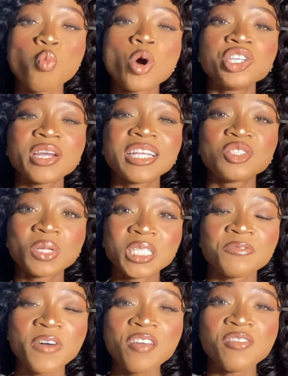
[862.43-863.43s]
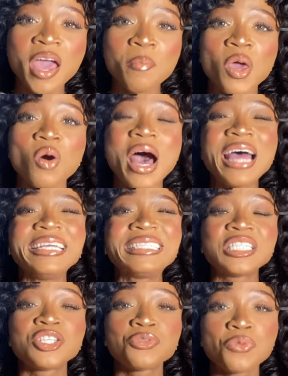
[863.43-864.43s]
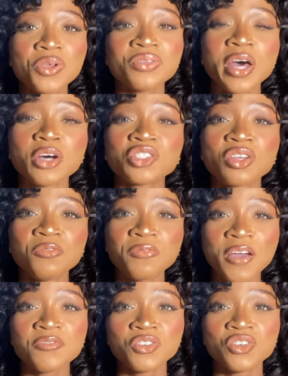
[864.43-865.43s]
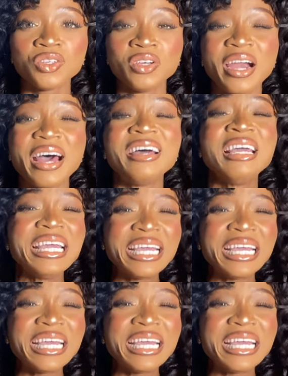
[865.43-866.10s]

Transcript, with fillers: 125 ml, and it is 3,500 naira.